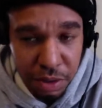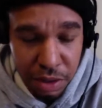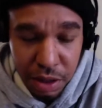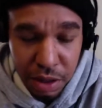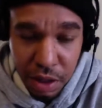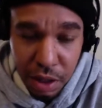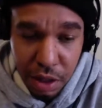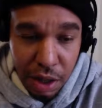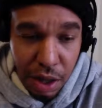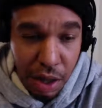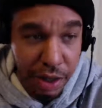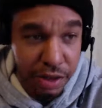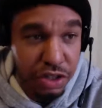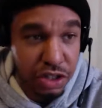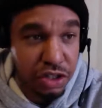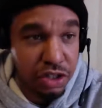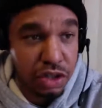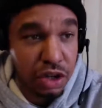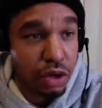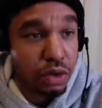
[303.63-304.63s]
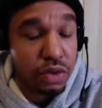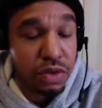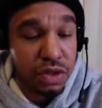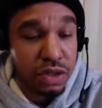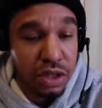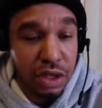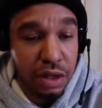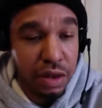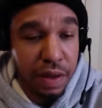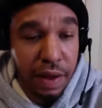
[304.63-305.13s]
and I just don't
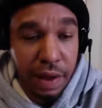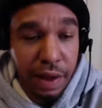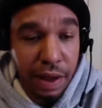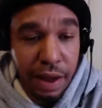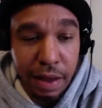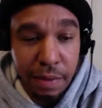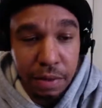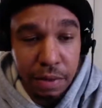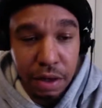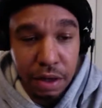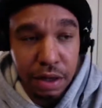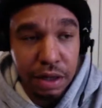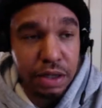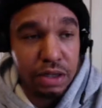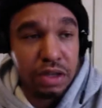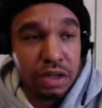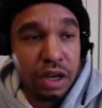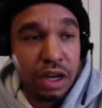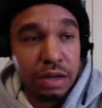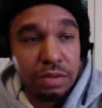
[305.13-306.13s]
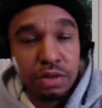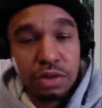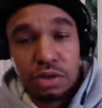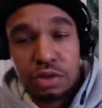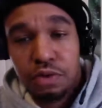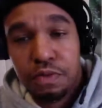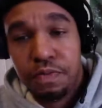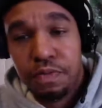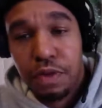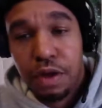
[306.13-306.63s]
see that happening anytime soon.